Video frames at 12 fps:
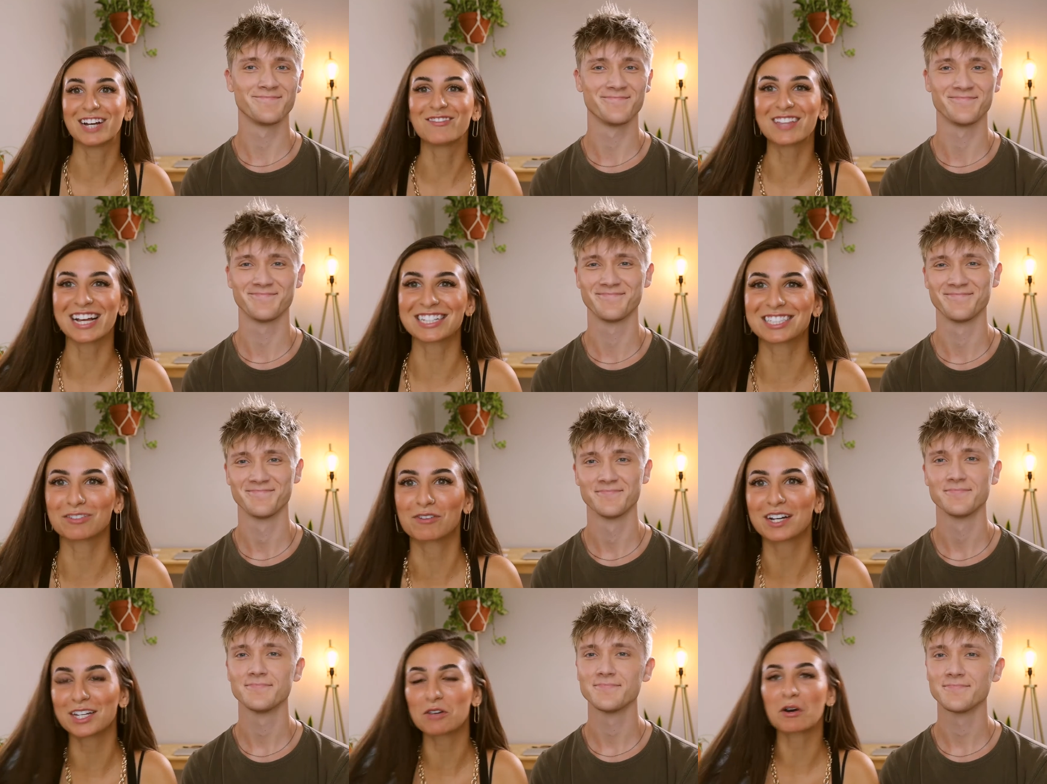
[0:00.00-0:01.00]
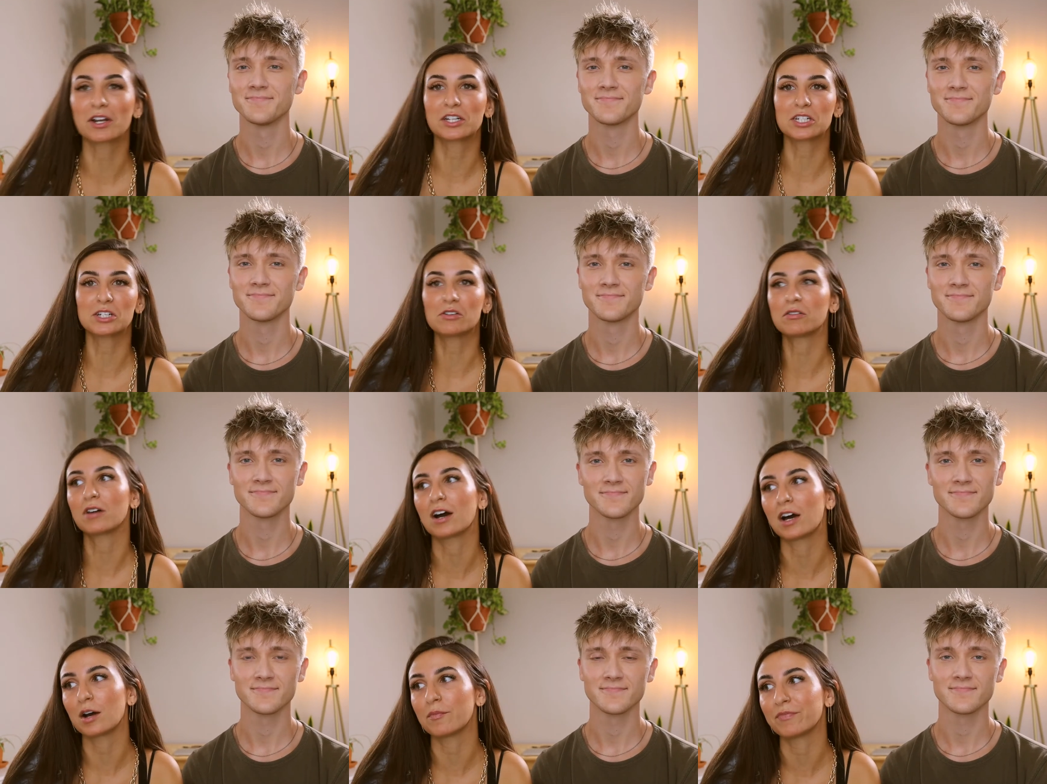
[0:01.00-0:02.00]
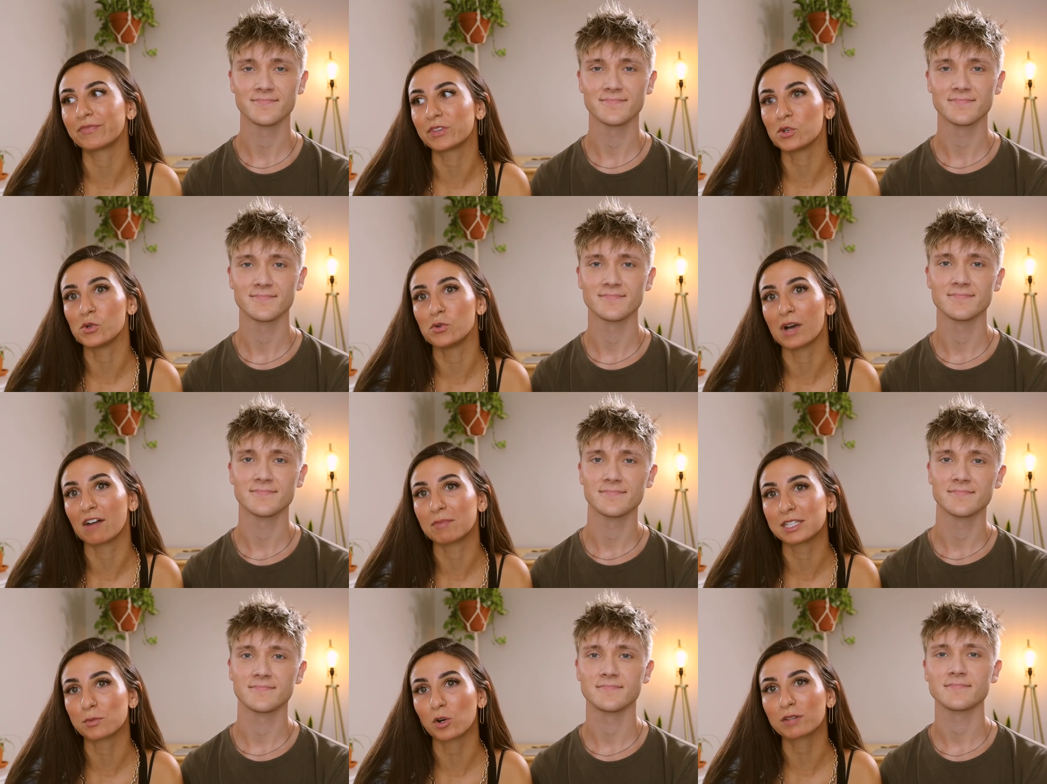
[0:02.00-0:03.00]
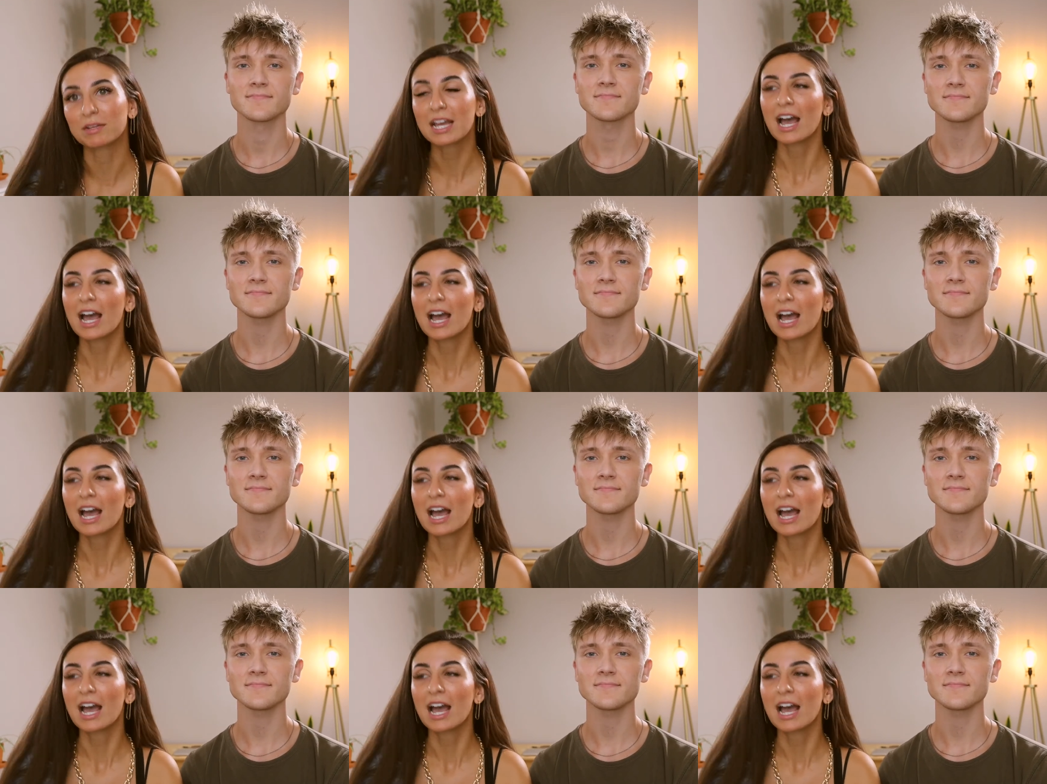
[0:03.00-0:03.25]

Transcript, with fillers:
Speaker 1: if that's what you want to do. Um, you have my support.